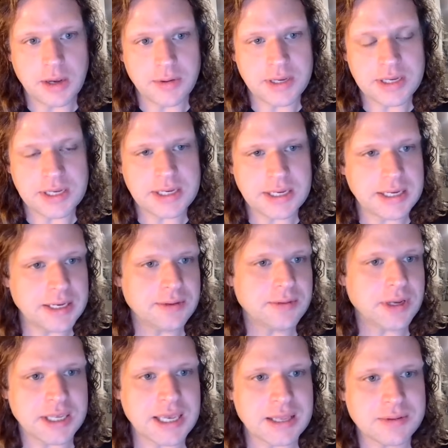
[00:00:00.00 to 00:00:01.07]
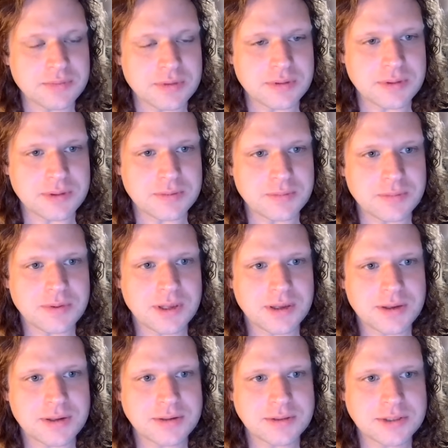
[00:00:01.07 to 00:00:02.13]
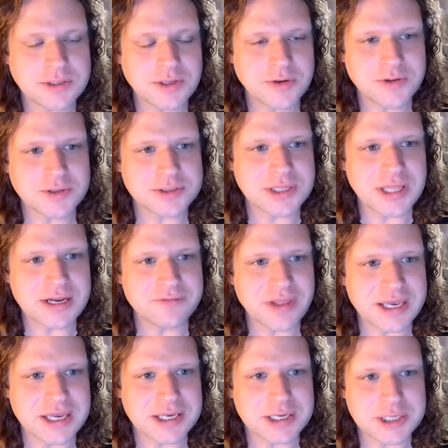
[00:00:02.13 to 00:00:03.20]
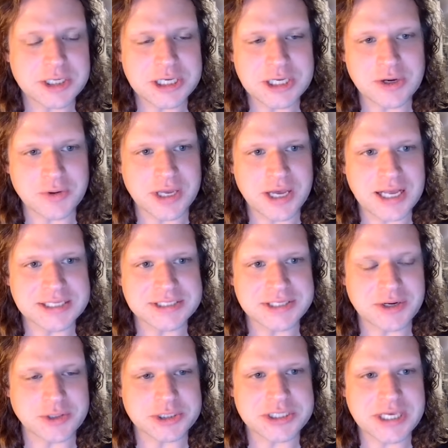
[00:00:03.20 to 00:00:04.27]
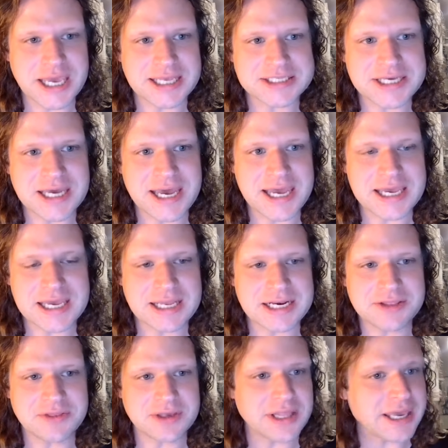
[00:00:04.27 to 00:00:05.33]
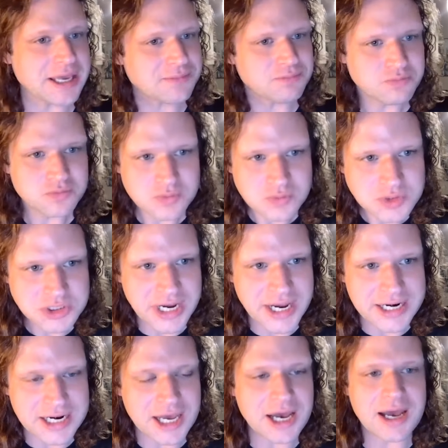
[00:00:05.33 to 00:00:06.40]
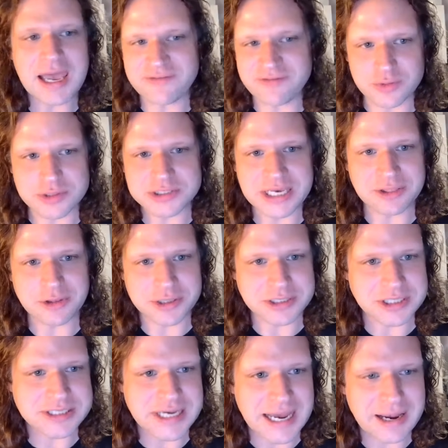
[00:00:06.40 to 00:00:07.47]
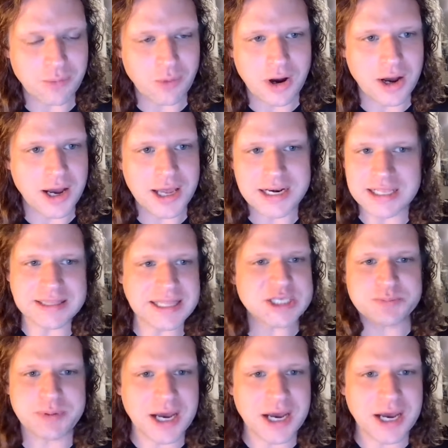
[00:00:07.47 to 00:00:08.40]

No, and again, there's a lot of like neocons that are just anti anything like China. Everyone's like looking to Taiwan, and that's